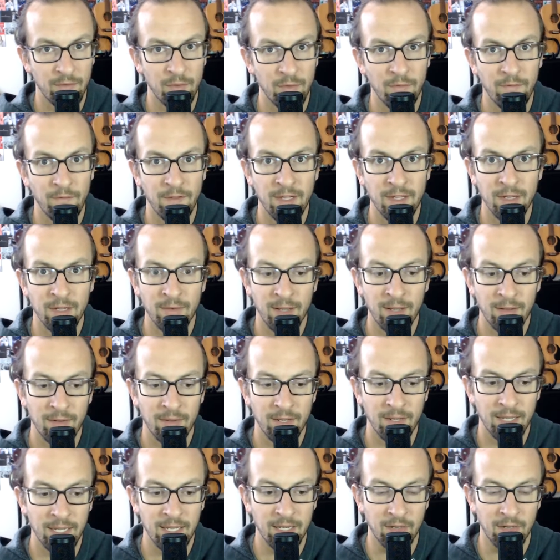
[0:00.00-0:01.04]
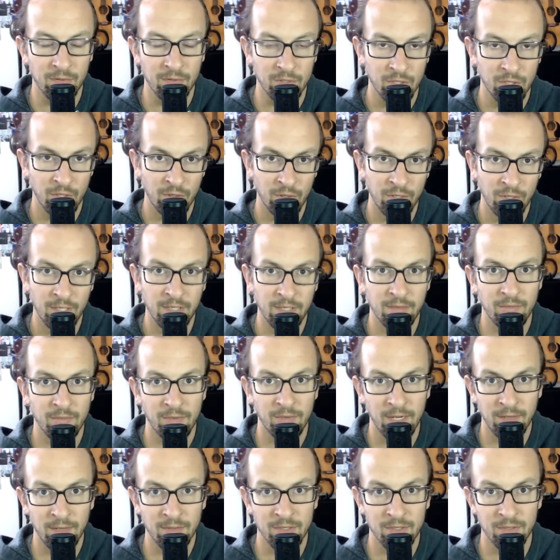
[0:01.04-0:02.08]
figure out an alternative
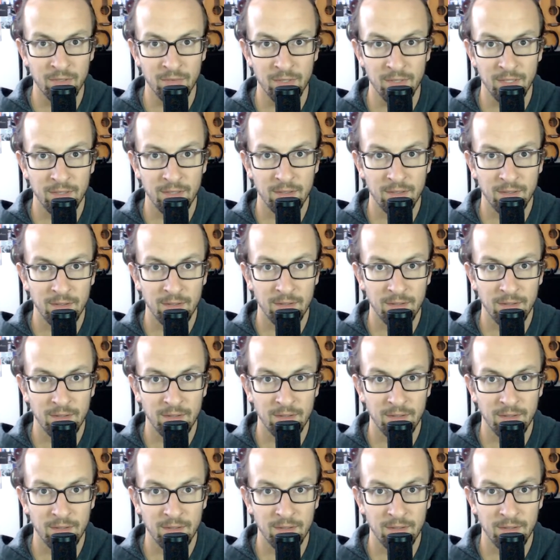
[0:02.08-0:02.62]
route to it